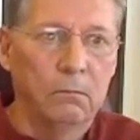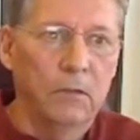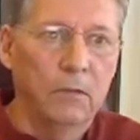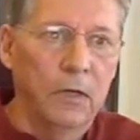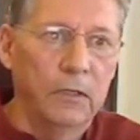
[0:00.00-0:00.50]

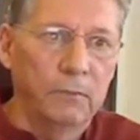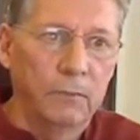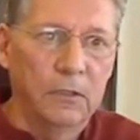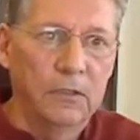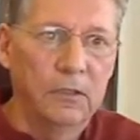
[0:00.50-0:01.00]
tallest
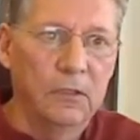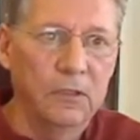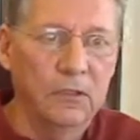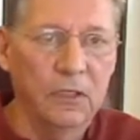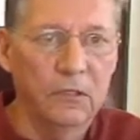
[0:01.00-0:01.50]
person
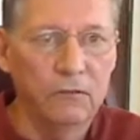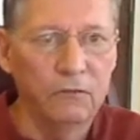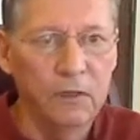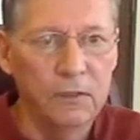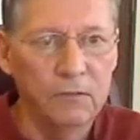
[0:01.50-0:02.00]
is
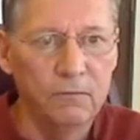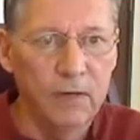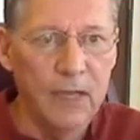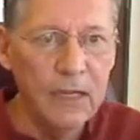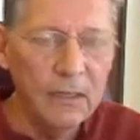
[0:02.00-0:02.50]

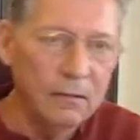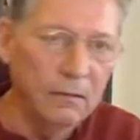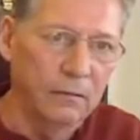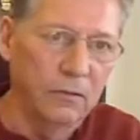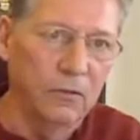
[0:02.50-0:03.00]
6'8"
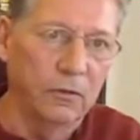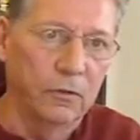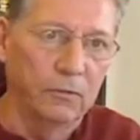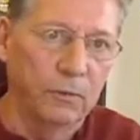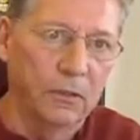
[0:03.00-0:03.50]
and the
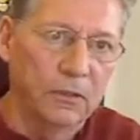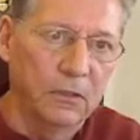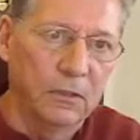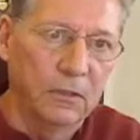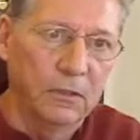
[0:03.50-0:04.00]
shortest
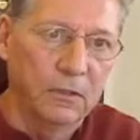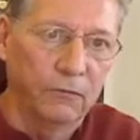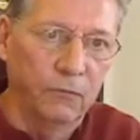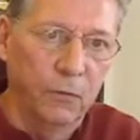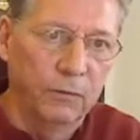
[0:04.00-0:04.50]
person
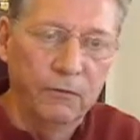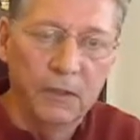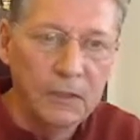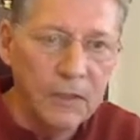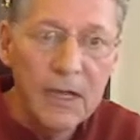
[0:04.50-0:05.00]
is
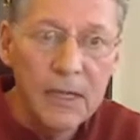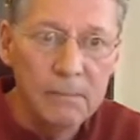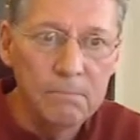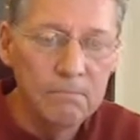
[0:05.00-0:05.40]
4'10".